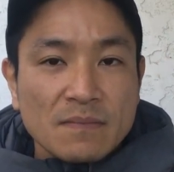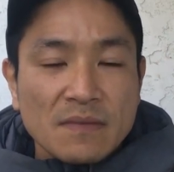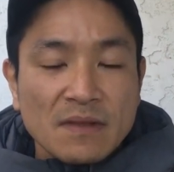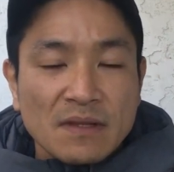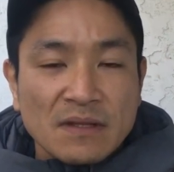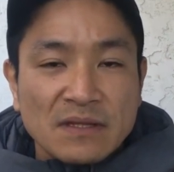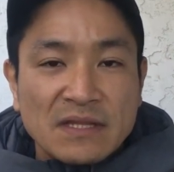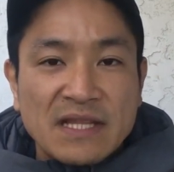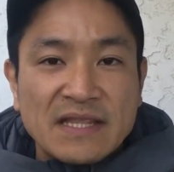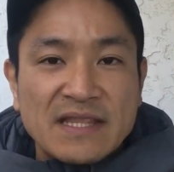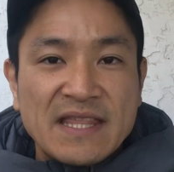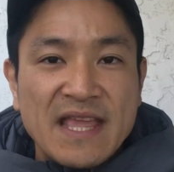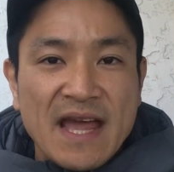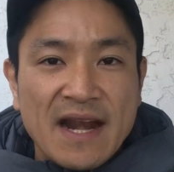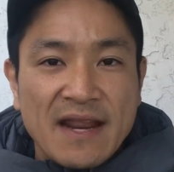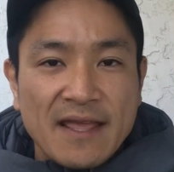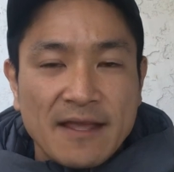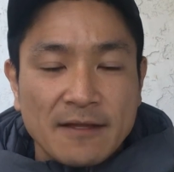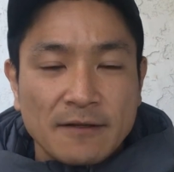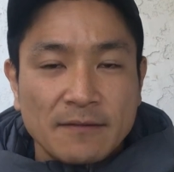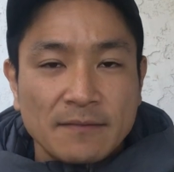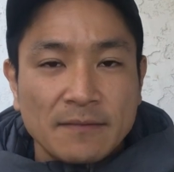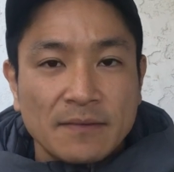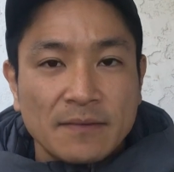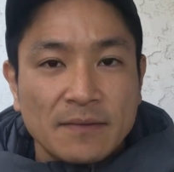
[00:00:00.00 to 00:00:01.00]
The
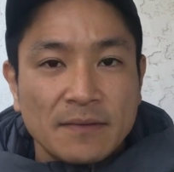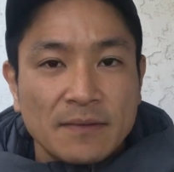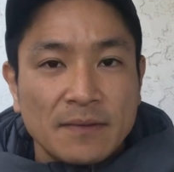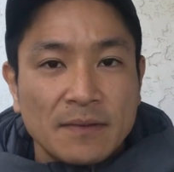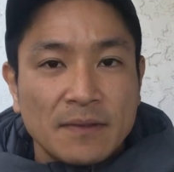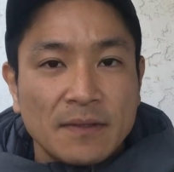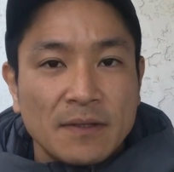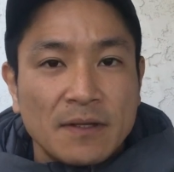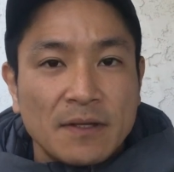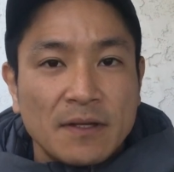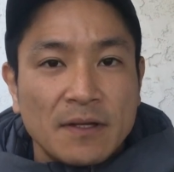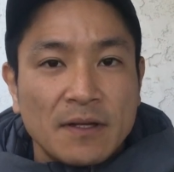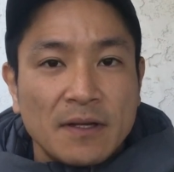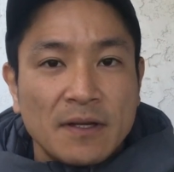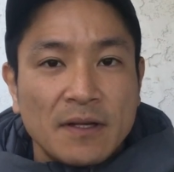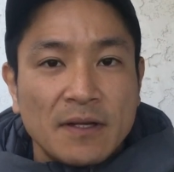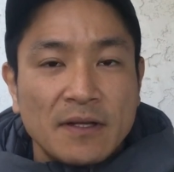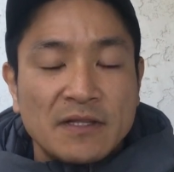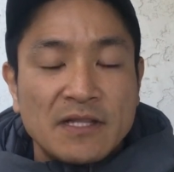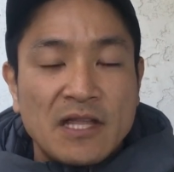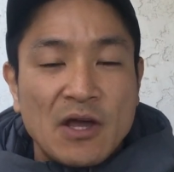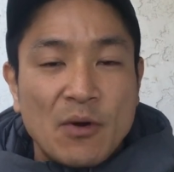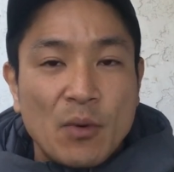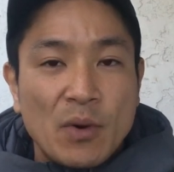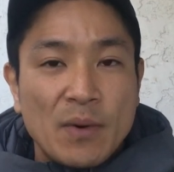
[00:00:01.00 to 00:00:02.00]
telling
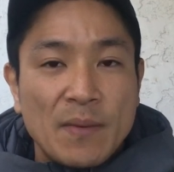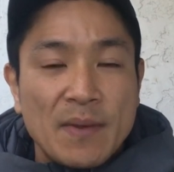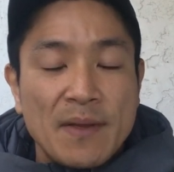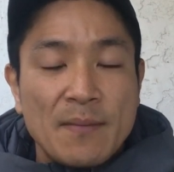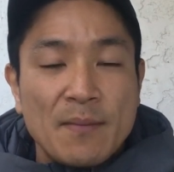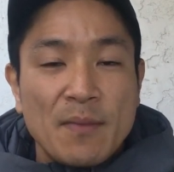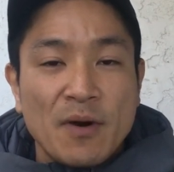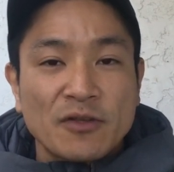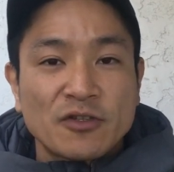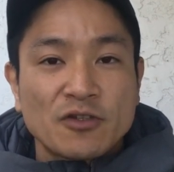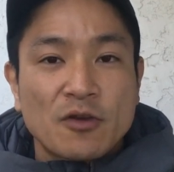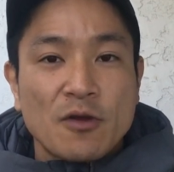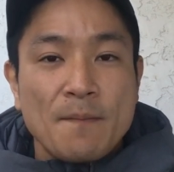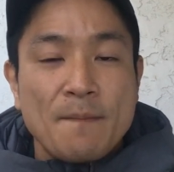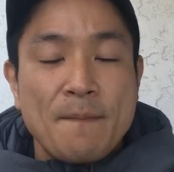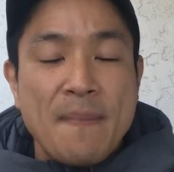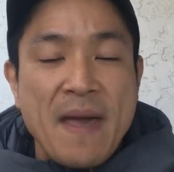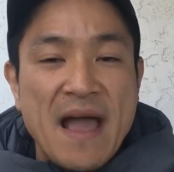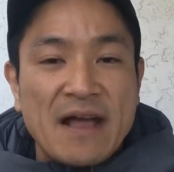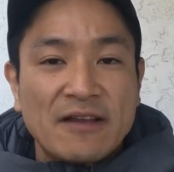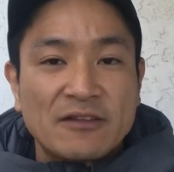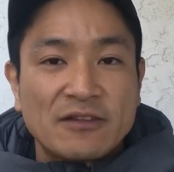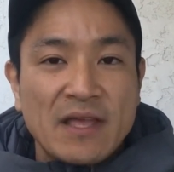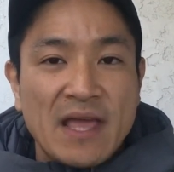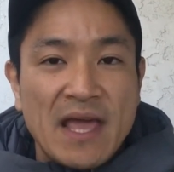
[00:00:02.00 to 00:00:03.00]
that will be most
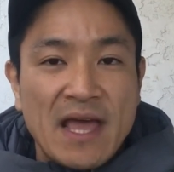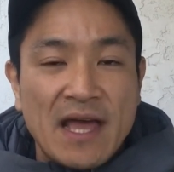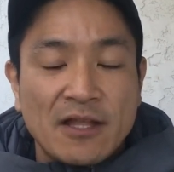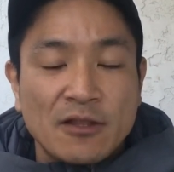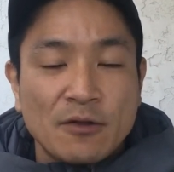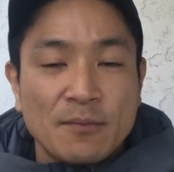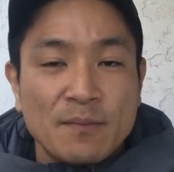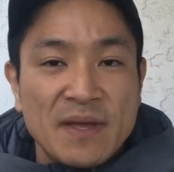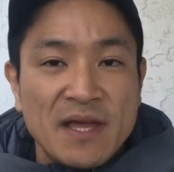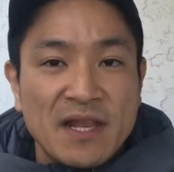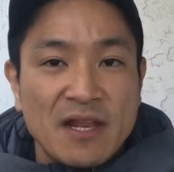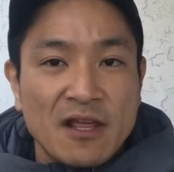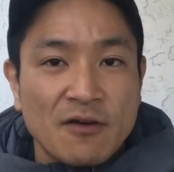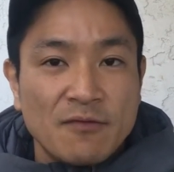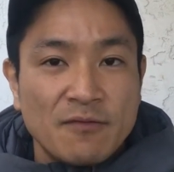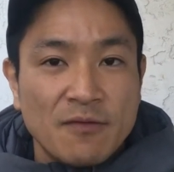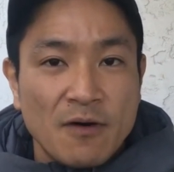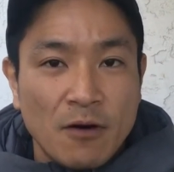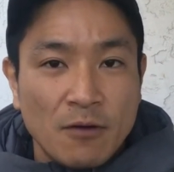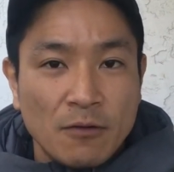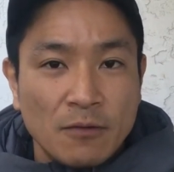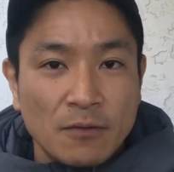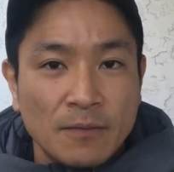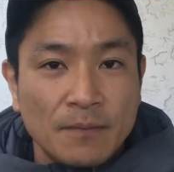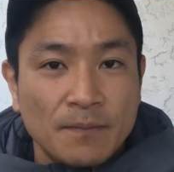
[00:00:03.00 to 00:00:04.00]
compact and
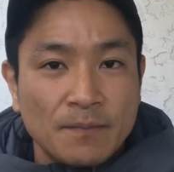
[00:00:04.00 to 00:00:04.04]
meaningful